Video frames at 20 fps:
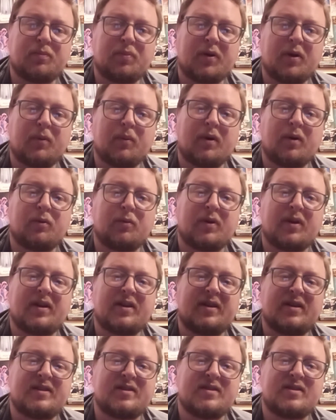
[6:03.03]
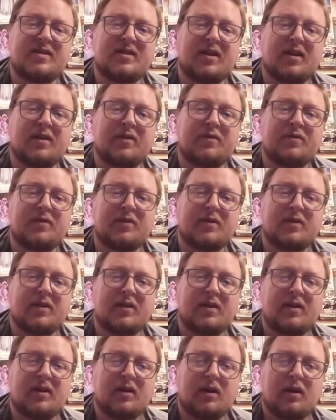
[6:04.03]
pretty well written and stuff.
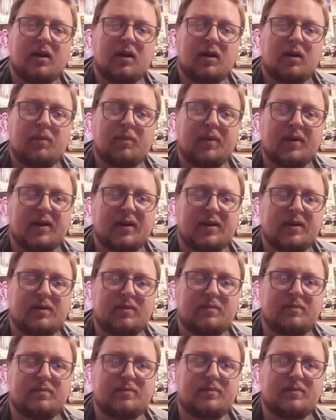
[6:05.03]
But